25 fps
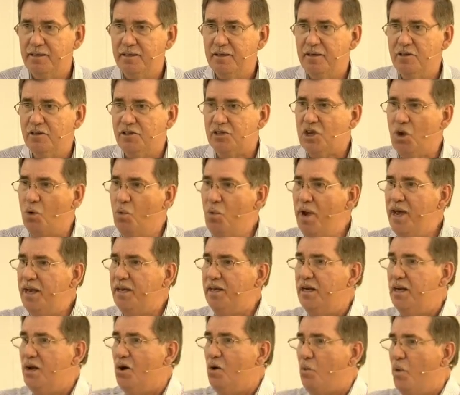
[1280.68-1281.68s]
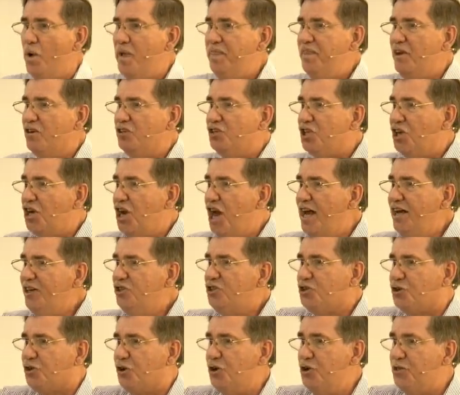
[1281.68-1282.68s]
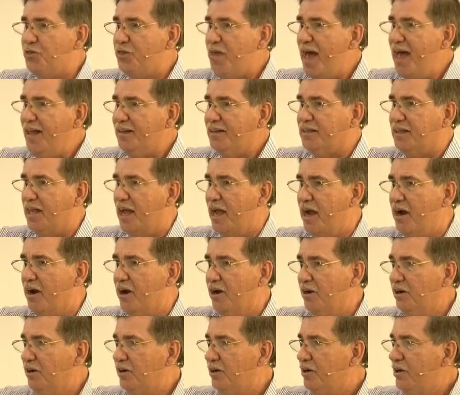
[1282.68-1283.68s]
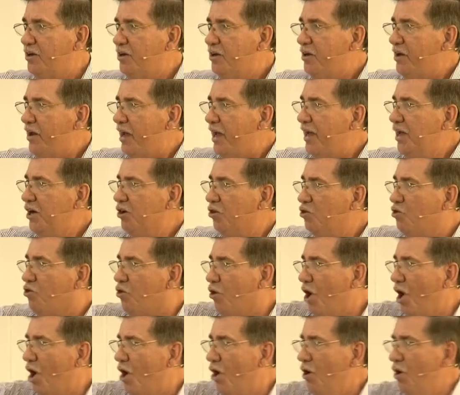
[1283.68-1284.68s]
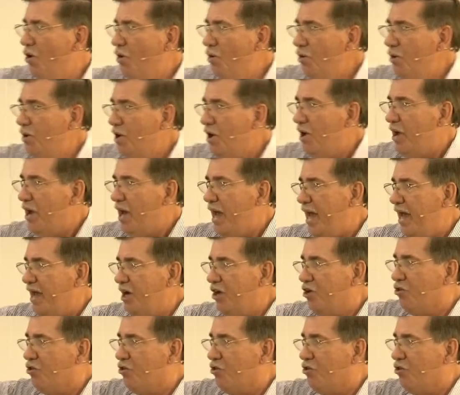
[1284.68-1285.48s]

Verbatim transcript: So when, when there's an untruth out there, it'll grow and